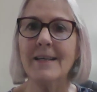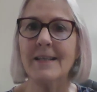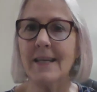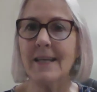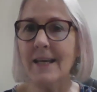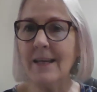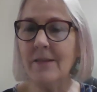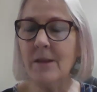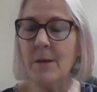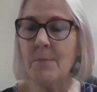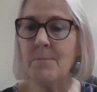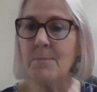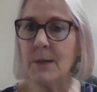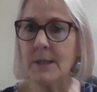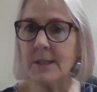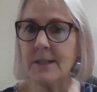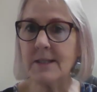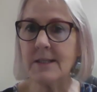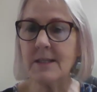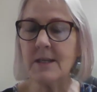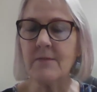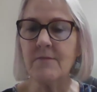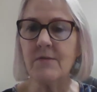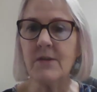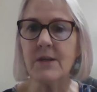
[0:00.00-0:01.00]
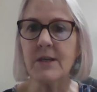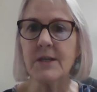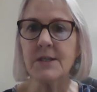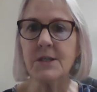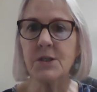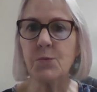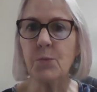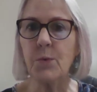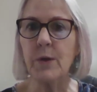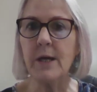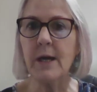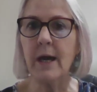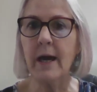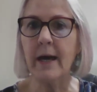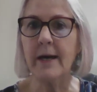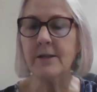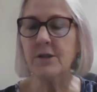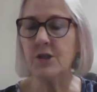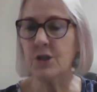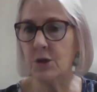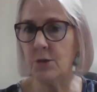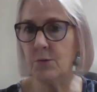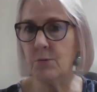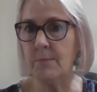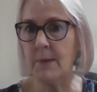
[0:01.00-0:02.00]
in the midst of this, we had
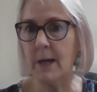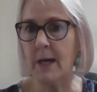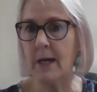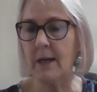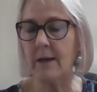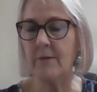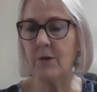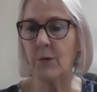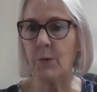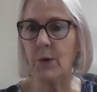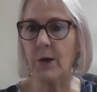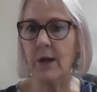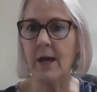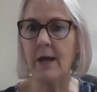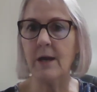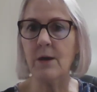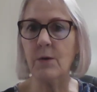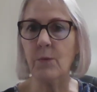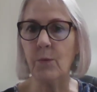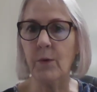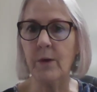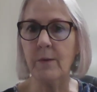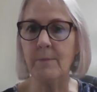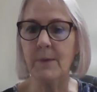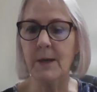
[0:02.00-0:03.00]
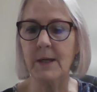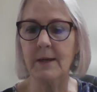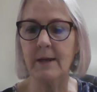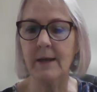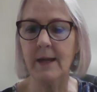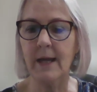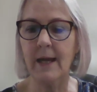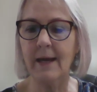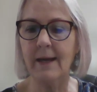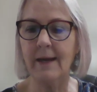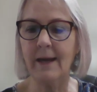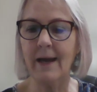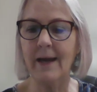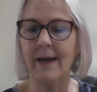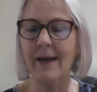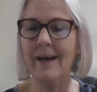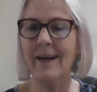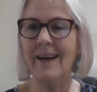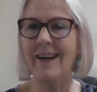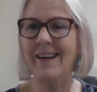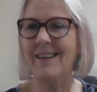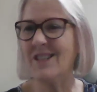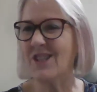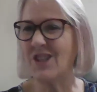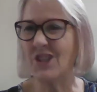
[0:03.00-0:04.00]
two men, there were 8 women, and
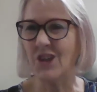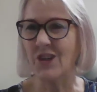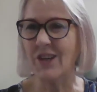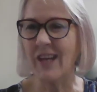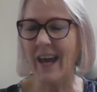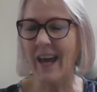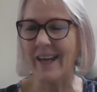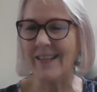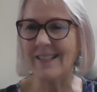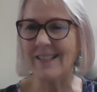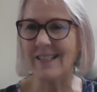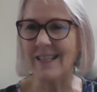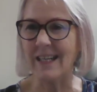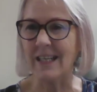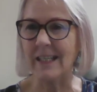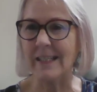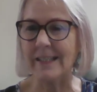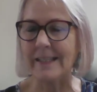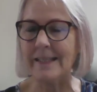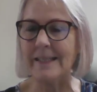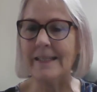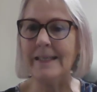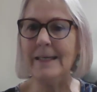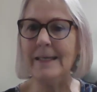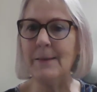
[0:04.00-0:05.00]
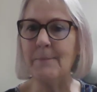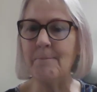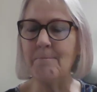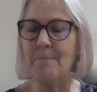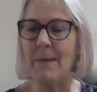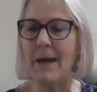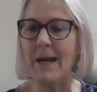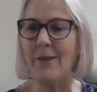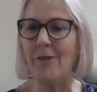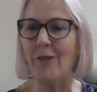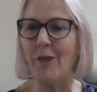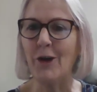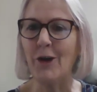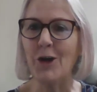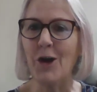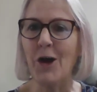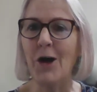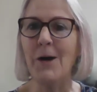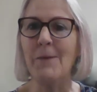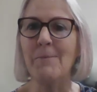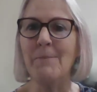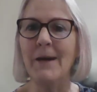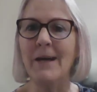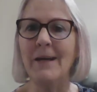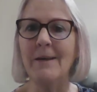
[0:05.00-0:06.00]
I sarcastically made the
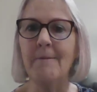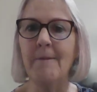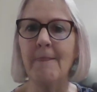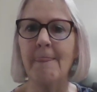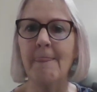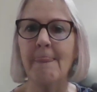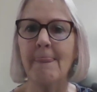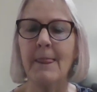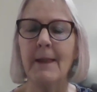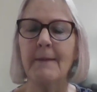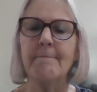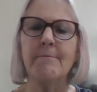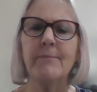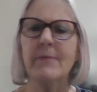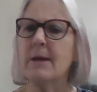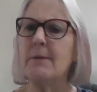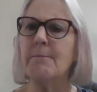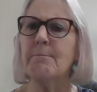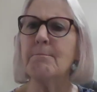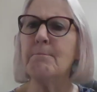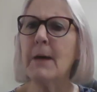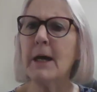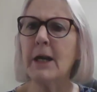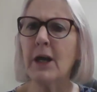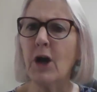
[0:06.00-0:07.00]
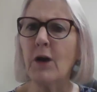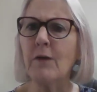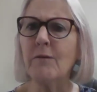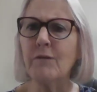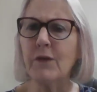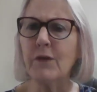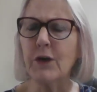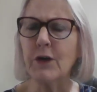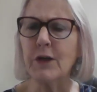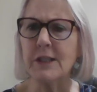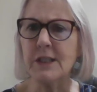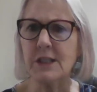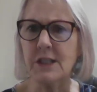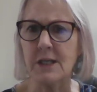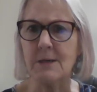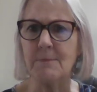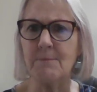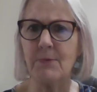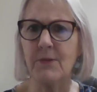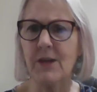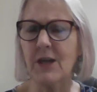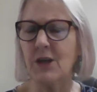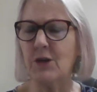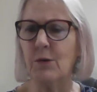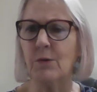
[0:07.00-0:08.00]
comment that men aren't very
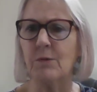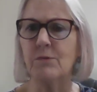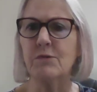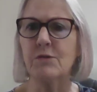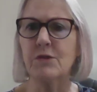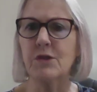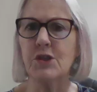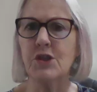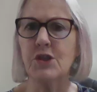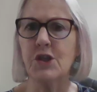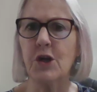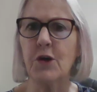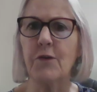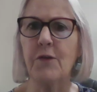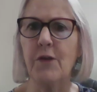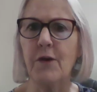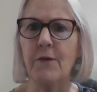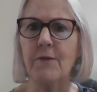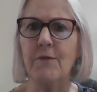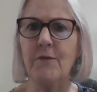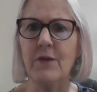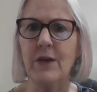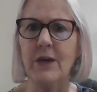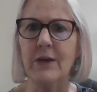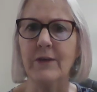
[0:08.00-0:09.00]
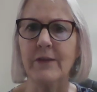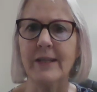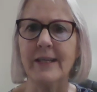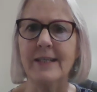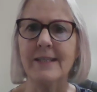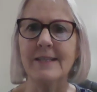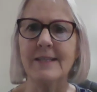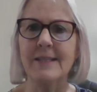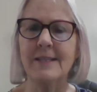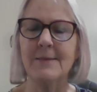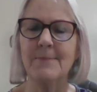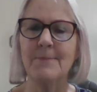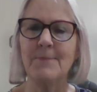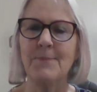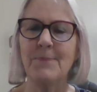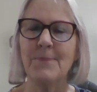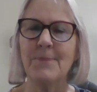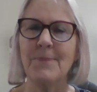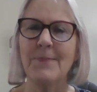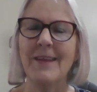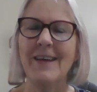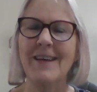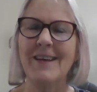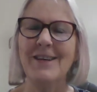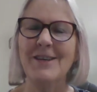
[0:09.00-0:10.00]
deep. They don't share their feelings.
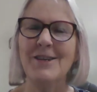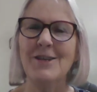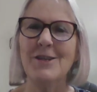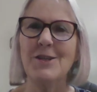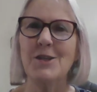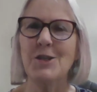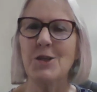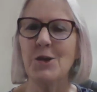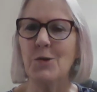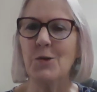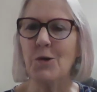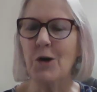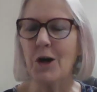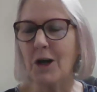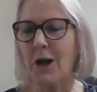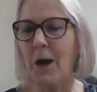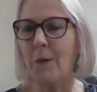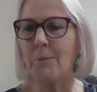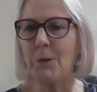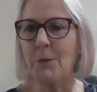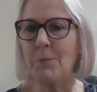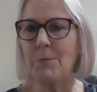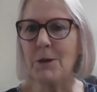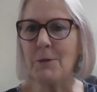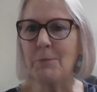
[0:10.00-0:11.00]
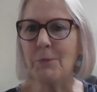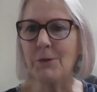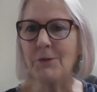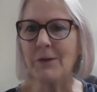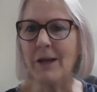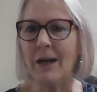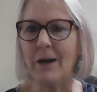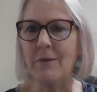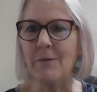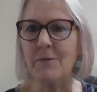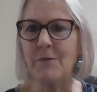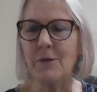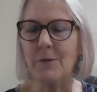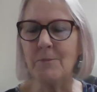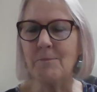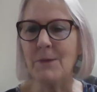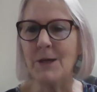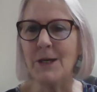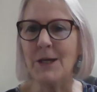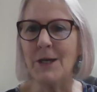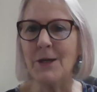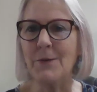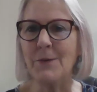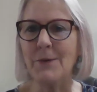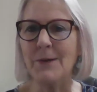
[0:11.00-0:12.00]
So a couple people down from
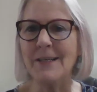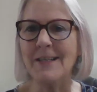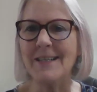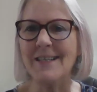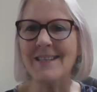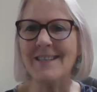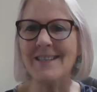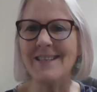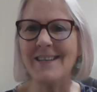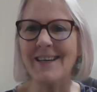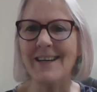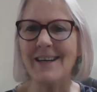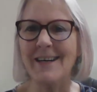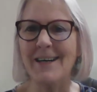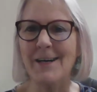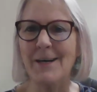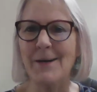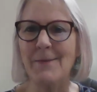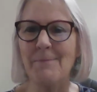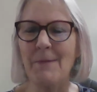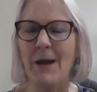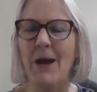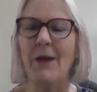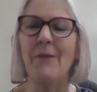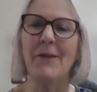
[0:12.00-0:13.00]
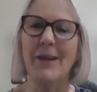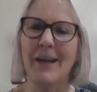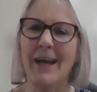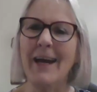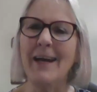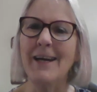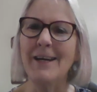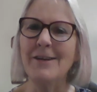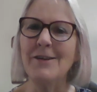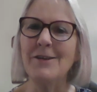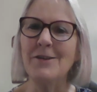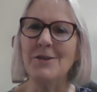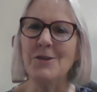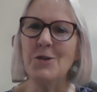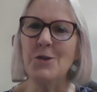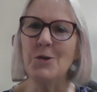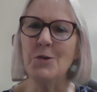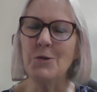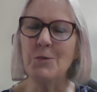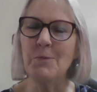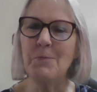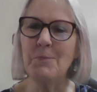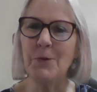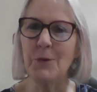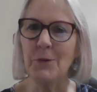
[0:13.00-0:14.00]
me was a man that I
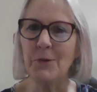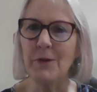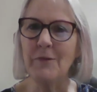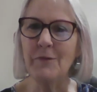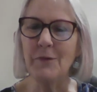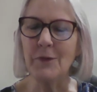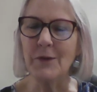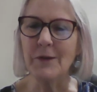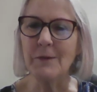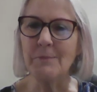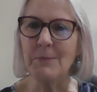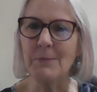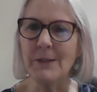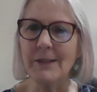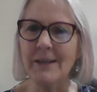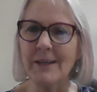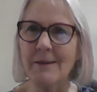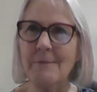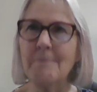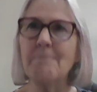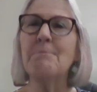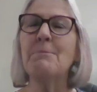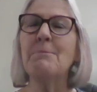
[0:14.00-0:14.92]
knew peripherally.